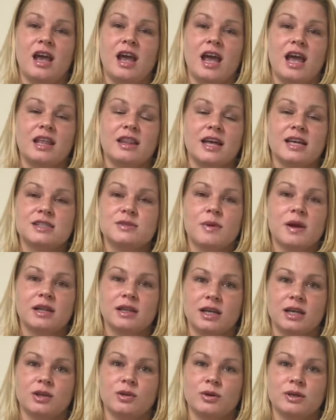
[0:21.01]
and that's why
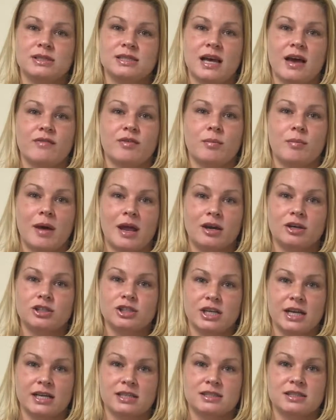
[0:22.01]
landlords have a better
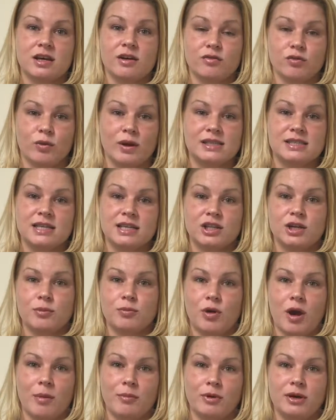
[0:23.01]
chance of renting their
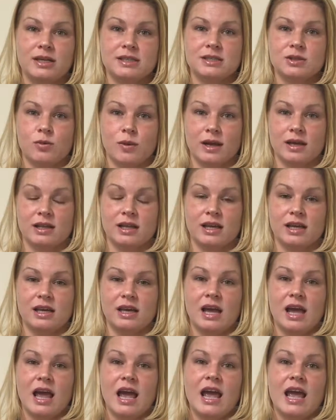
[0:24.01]
properties quickly
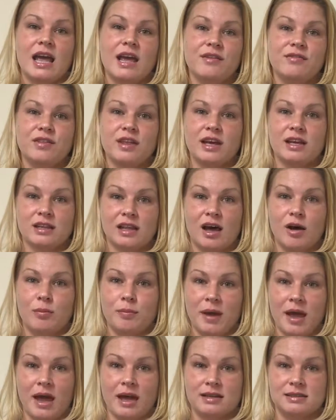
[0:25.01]
if they allow
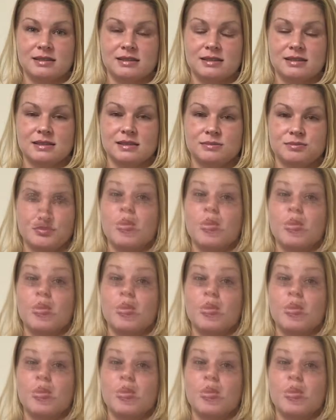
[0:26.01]
pets.